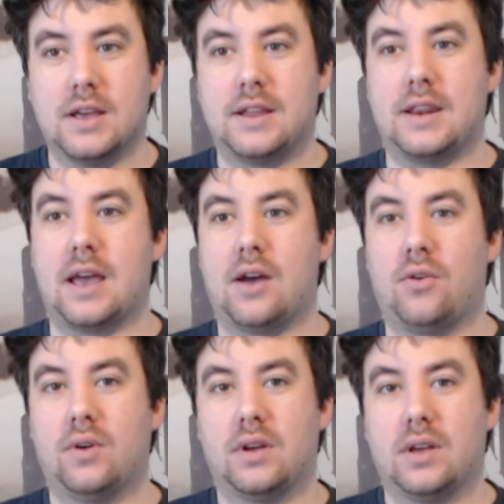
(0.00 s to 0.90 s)
Now,
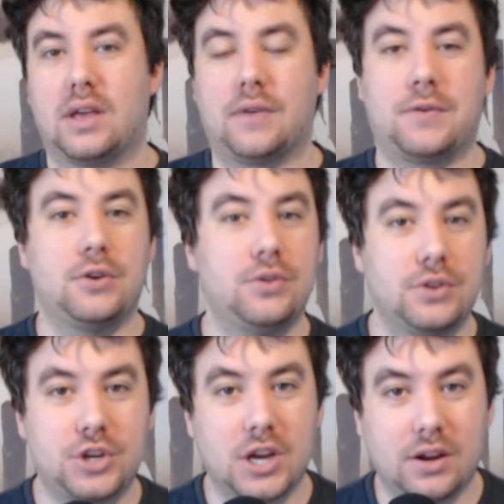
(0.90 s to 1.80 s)
if you're new to the
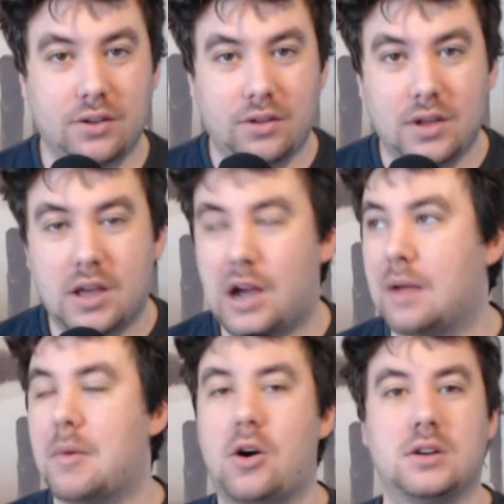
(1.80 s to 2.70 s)
channel,
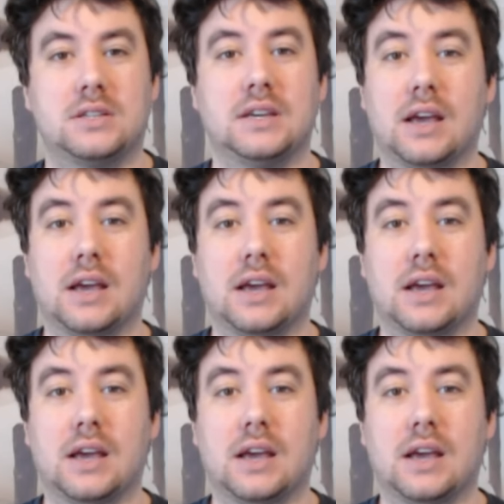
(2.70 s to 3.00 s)
I'm Aussie.